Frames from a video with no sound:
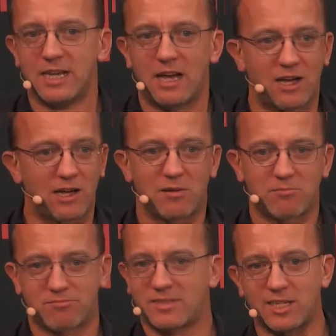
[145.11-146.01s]

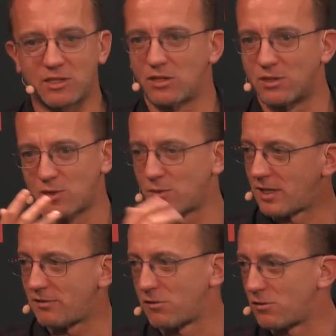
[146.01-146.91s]
$10 or
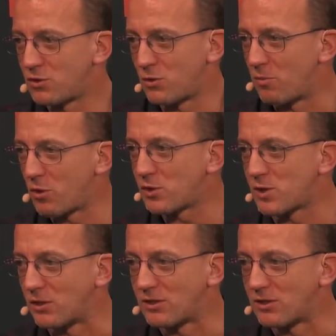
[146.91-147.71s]
whatever to a person.